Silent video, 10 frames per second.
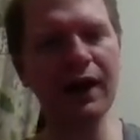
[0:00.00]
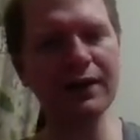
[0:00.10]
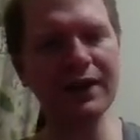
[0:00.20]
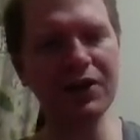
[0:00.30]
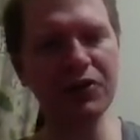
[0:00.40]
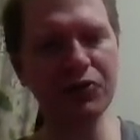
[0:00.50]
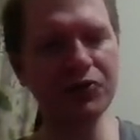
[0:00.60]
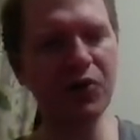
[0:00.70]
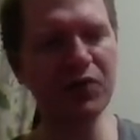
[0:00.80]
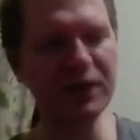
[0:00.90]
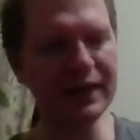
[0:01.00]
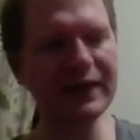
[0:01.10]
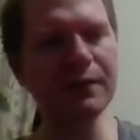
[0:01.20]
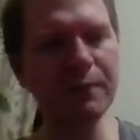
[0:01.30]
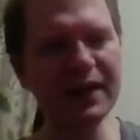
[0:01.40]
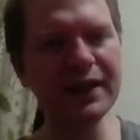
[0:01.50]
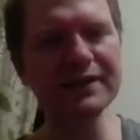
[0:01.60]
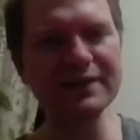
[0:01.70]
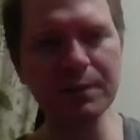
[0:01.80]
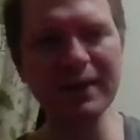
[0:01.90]
Like, you don't need the minions
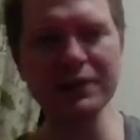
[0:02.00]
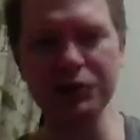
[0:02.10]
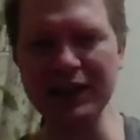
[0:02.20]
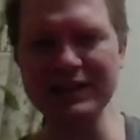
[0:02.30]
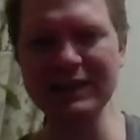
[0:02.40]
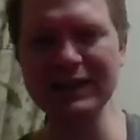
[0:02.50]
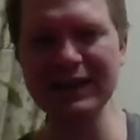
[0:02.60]
to be adjacent.